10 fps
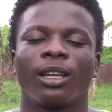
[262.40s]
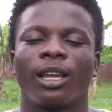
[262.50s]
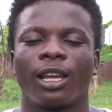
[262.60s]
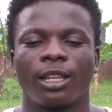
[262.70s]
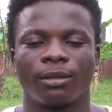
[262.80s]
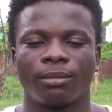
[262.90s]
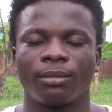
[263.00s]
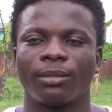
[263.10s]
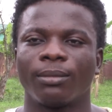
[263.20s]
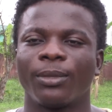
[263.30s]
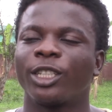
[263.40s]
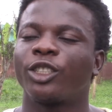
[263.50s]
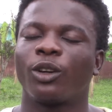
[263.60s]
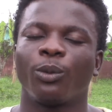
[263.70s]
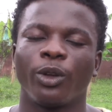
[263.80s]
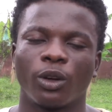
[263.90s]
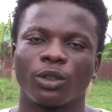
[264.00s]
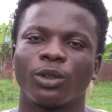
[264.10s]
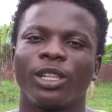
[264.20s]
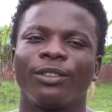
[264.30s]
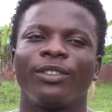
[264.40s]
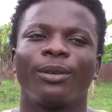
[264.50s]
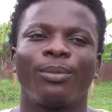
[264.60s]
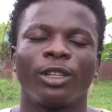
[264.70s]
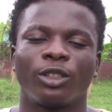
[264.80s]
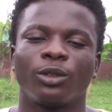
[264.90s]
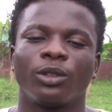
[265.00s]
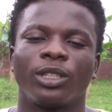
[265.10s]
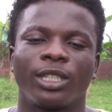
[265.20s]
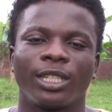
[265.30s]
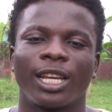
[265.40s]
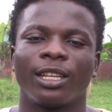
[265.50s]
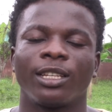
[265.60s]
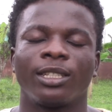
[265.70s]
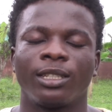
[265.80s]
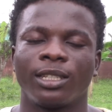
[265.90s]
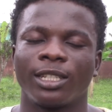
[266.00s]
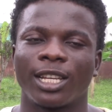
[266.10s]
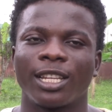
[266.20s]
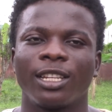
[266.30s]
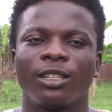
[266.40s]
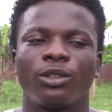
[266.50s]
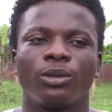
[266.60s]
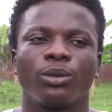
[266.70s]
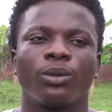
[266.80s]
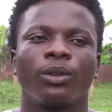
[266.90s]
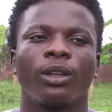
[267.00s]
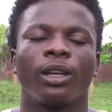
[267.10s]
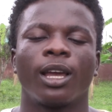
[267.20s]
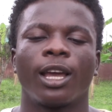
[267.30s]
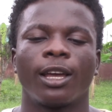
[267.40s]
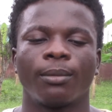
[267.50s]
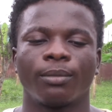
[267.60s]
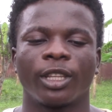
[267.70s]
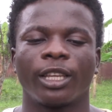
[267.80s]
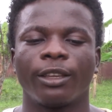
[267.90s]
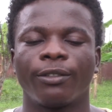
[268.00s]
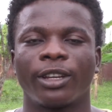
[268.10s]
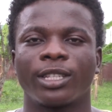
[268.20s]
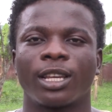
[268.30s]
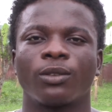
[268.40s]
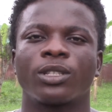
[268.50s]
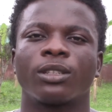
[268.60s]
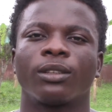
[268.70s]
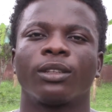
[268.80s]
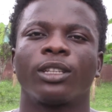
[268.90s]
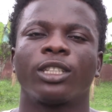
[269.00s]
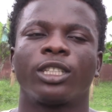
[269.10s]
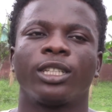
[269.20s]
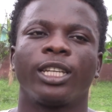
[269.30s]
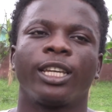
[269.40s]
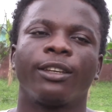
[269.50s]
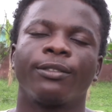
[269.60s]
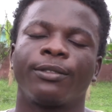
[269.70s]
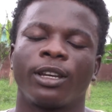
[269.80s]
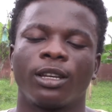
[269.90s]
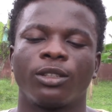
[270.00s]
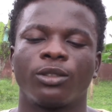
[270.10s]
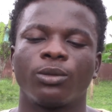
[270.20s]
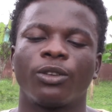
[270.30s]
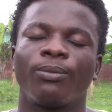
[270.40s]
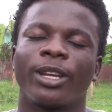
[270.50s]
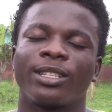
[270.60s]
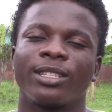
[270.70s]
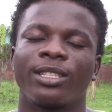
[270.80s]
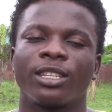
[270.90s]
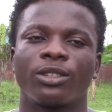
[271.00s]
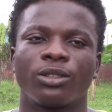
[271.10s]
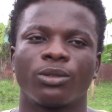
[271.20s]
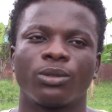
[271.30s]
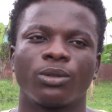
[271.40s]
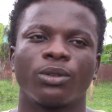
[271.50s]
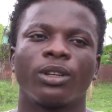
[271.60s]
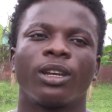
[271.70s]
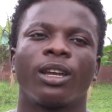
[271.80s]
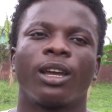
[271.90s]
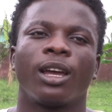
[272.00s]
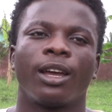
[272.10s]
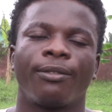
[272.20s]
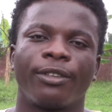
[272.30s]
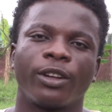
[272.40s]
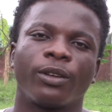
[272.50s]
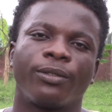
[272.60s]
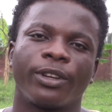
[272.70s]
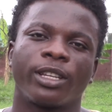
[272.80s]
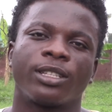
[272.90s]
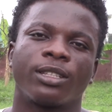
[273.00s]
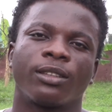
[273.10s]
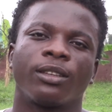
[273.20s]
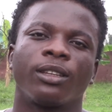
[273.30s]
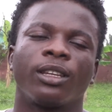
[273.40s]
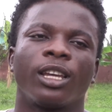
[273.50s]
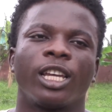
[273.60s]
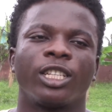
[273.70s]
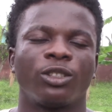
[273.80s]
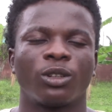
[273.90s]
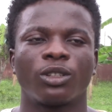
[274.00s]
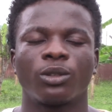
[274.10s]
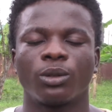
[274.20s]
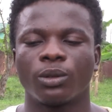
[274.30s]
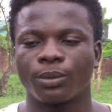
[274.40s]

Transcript: and make sure we also leave the place. So she decided to give us out. She gave two of my sisters to a friend of hers, and she also